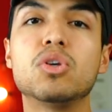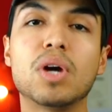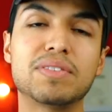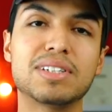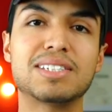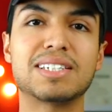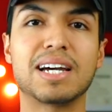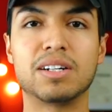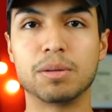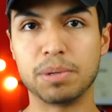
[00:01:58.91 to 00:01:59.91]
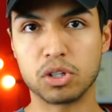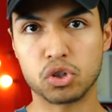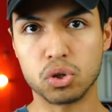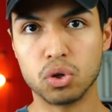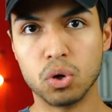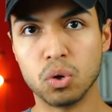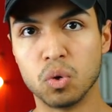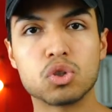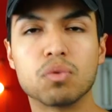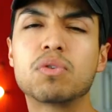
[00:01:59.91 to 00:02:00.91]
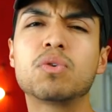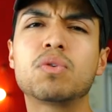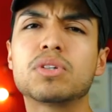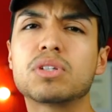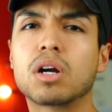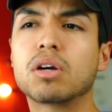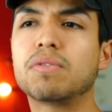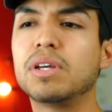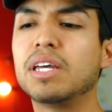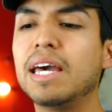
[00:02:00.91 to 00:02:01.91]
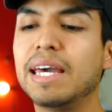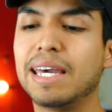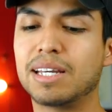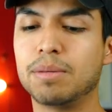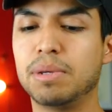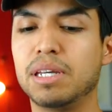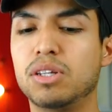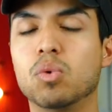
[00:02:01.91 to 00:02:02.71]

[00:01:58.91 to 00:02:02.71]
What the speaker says: you have to decide on a picture goal. So for food photography, it can be, do